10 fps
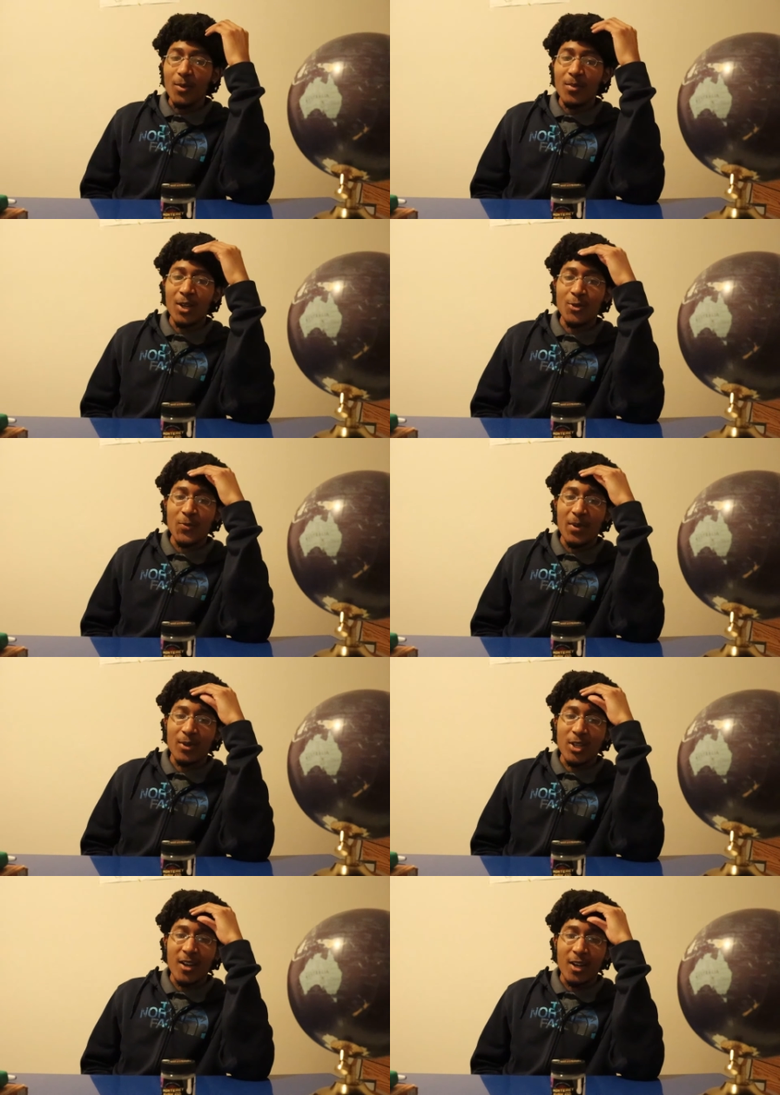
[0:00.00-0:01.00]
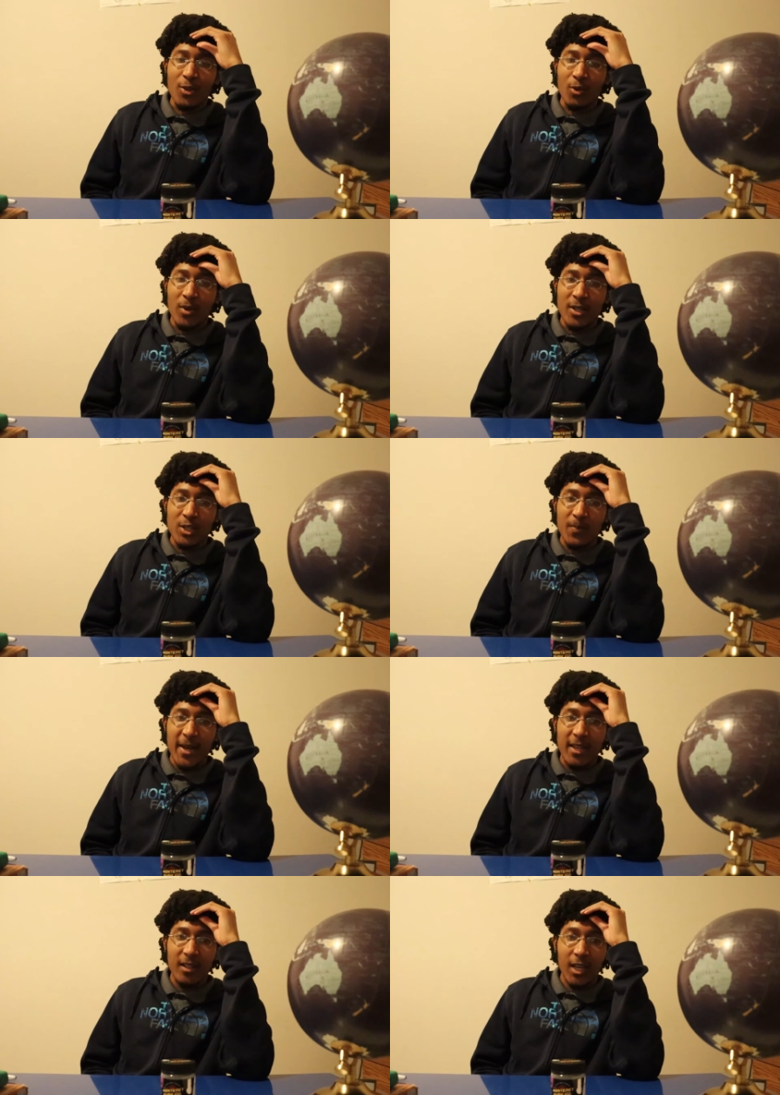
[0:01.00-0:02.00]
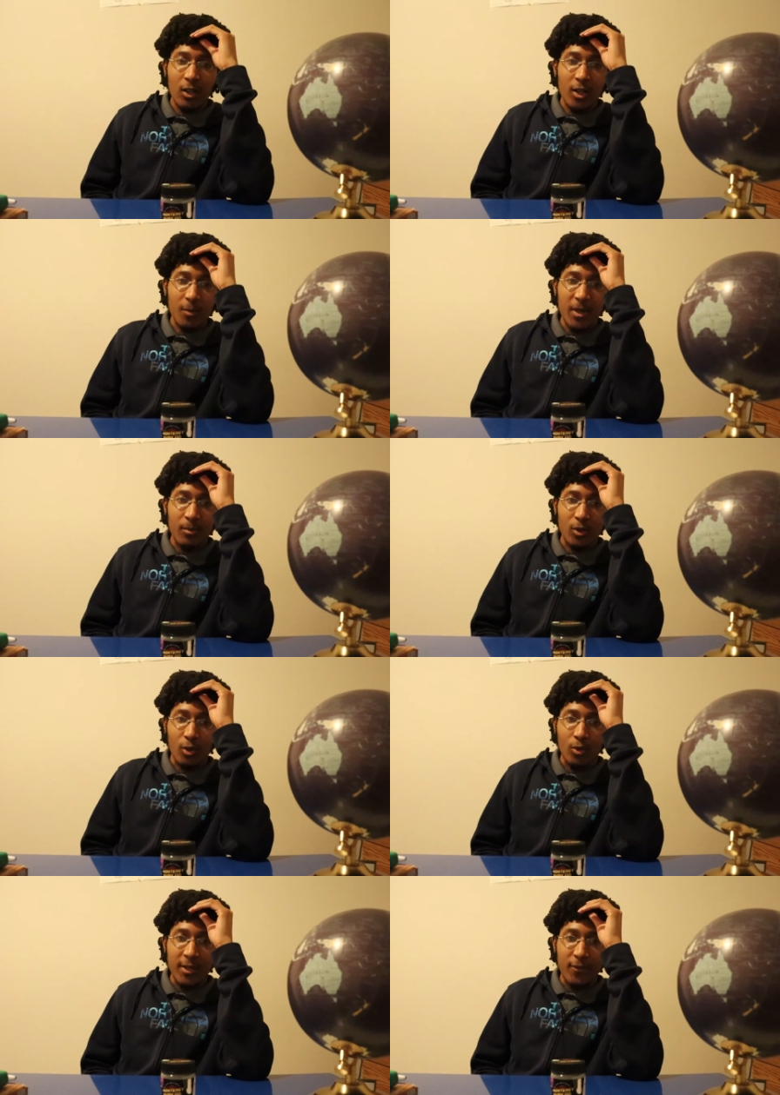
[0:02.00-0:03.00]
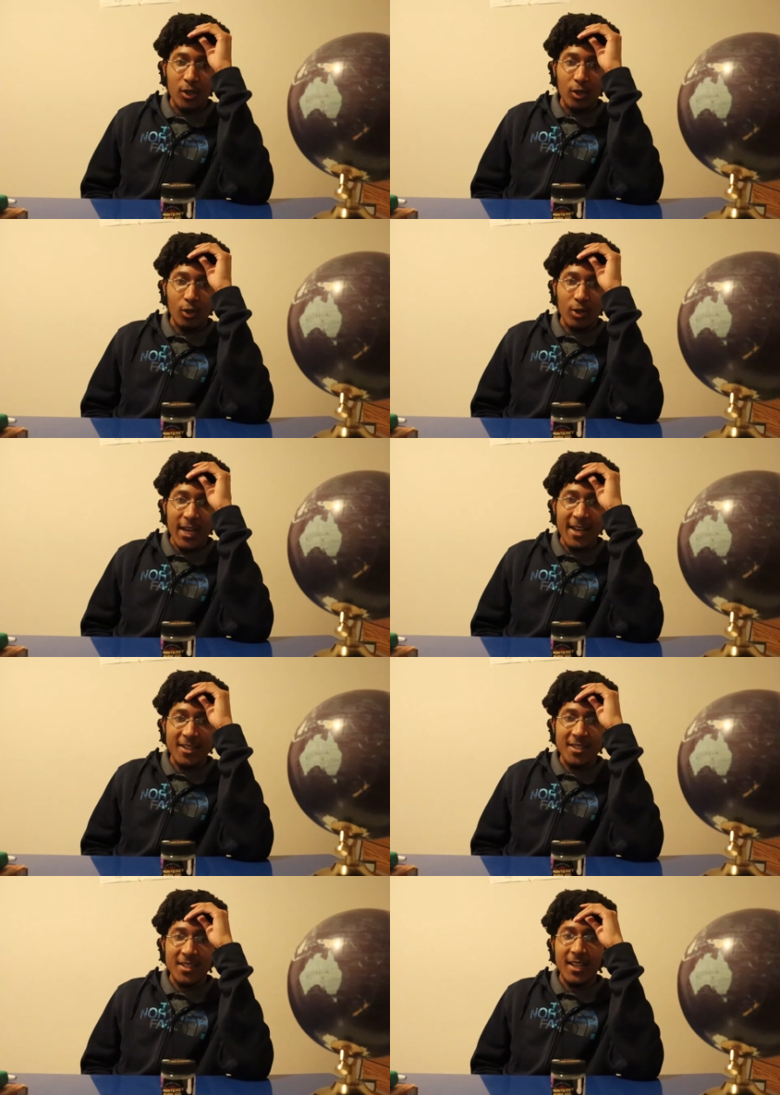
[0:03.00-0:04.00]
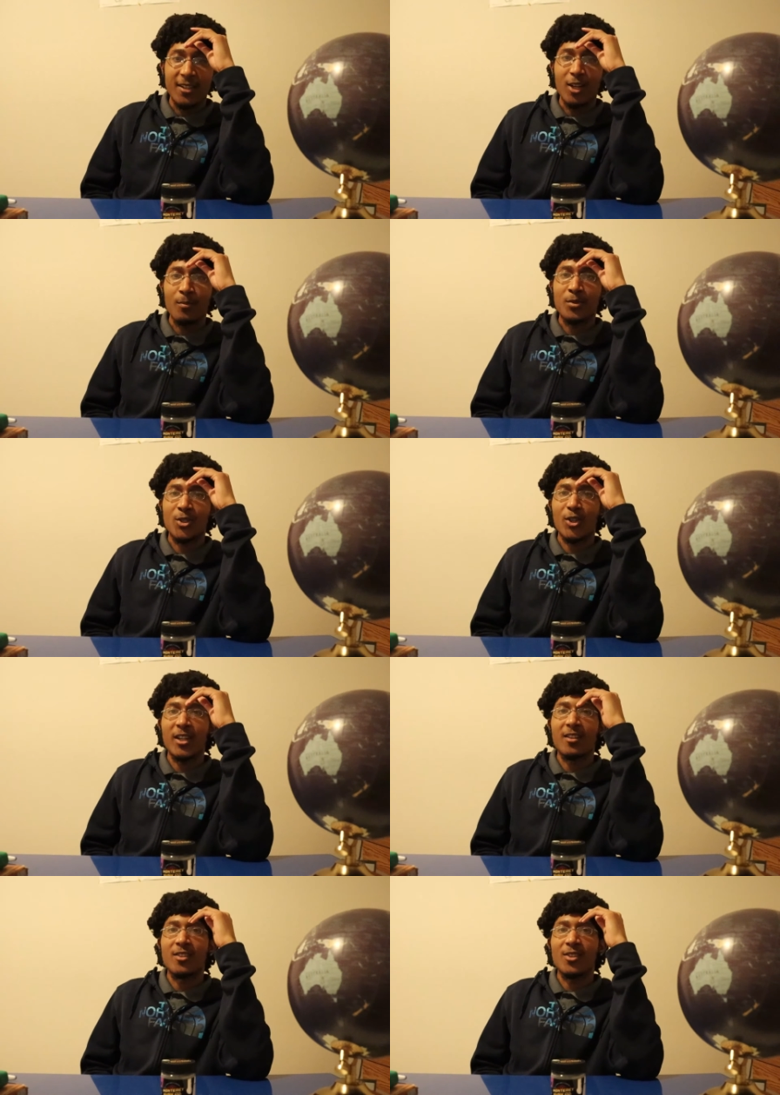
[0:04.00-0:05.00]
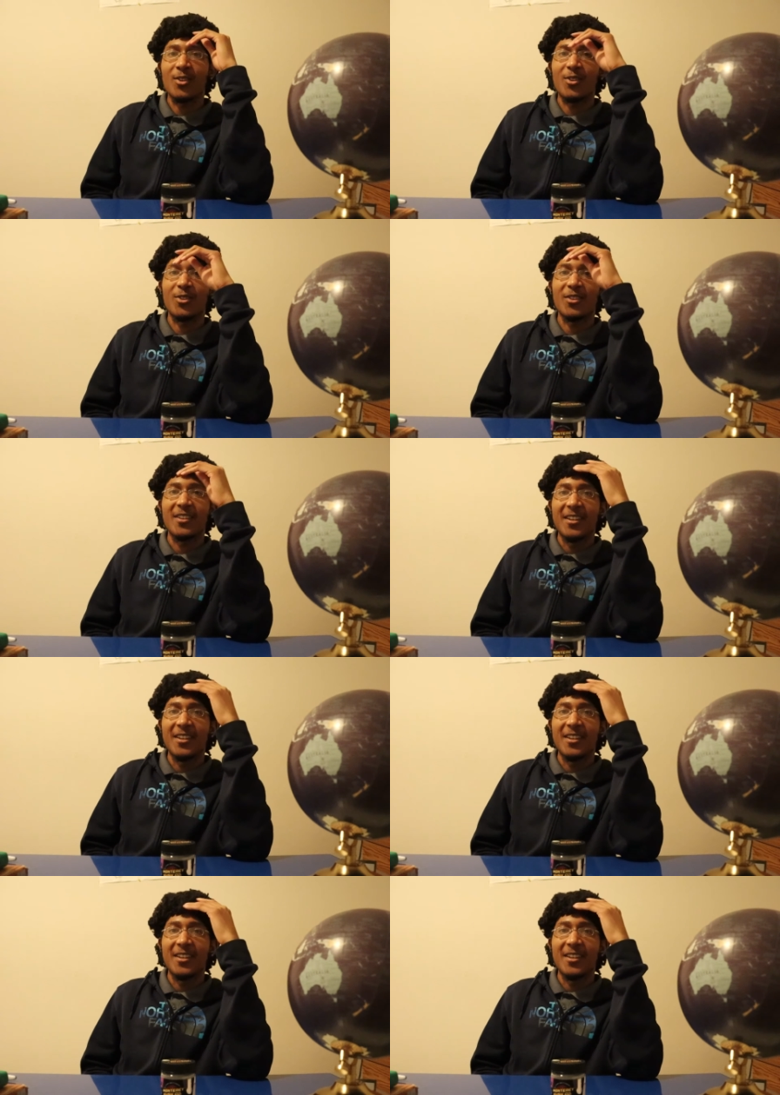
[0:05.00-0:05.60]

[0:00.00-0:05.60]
because we were taught otherwise, man, like a lot of people don't even learn how to stand up straight until